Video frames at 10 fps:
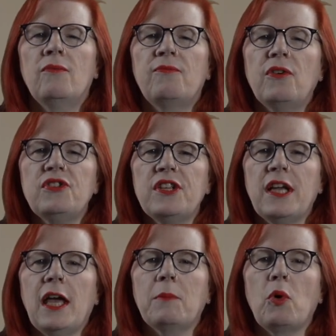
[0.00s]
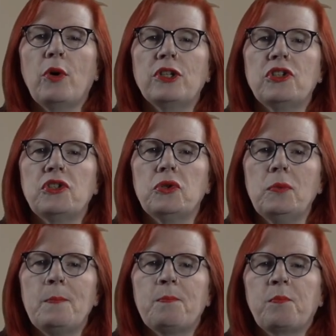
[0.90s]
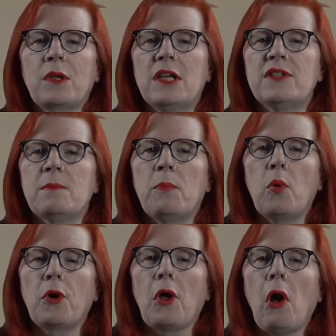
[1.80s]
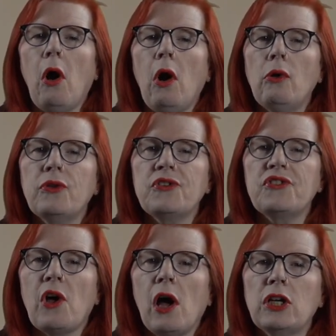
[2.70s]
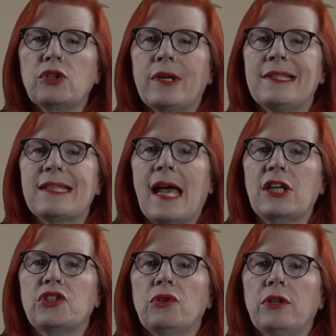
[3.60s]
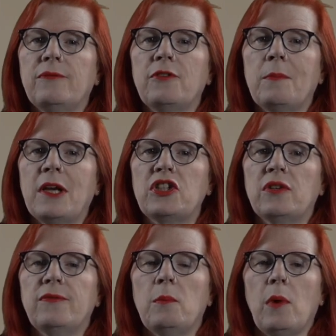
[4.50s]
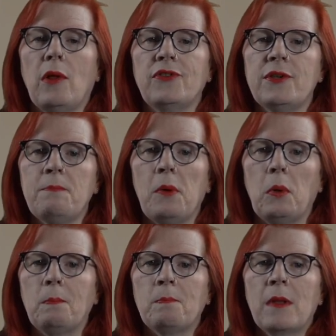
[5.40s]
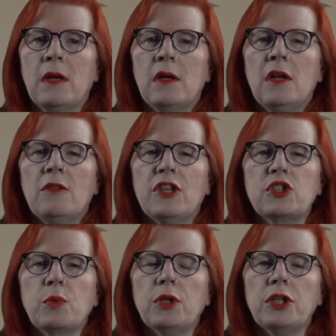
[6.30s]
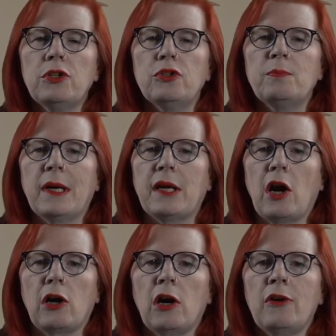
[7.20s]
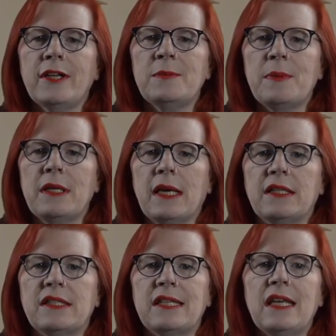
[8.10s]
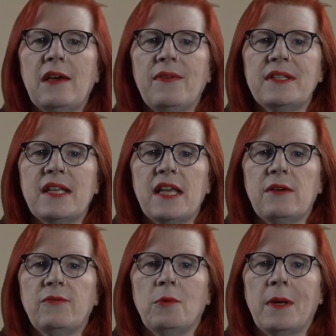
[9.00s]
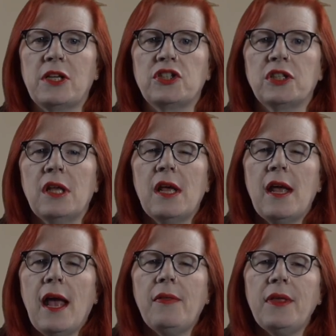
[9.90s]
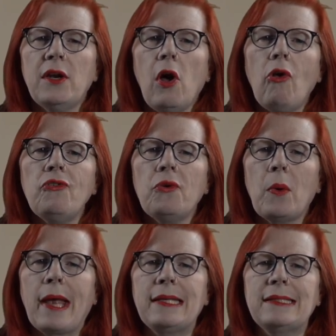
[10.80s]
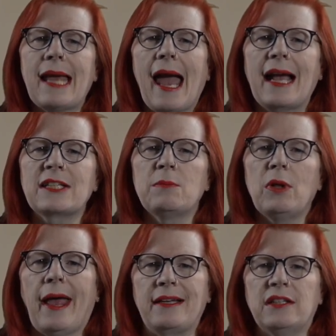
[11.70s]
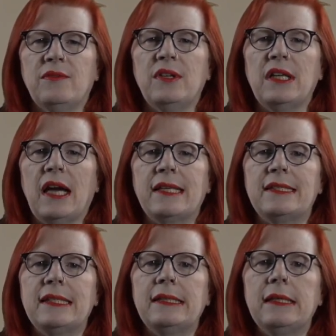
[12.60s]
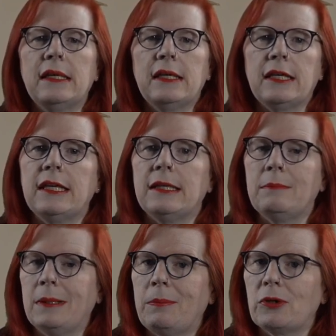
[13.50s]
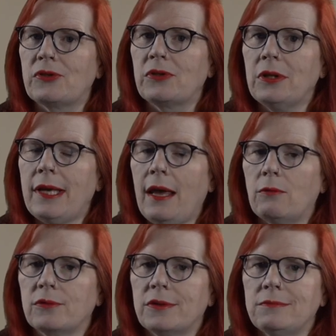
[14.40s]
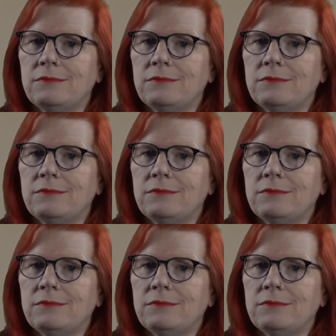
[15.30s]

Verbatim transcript: First thing I'm going to do is import all the stock transactional information from Wealthsimple. This will include my RRSP and TFSA information, and then also any taxable activity I did in my personal account.